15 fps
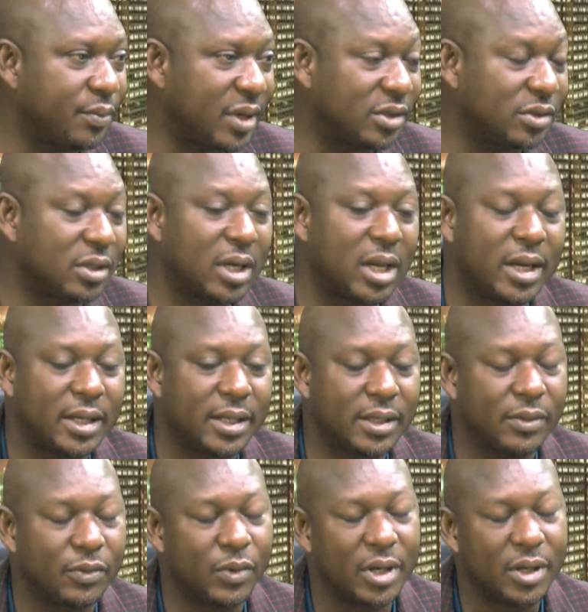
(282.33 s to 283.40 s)
particularly
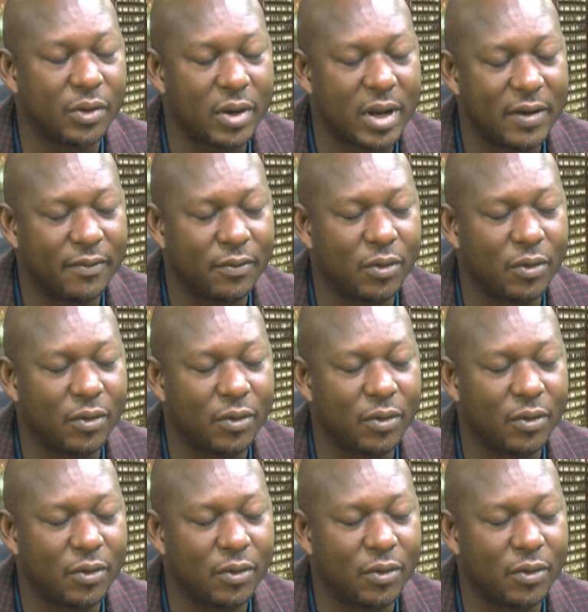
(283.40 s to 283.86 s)
when you have a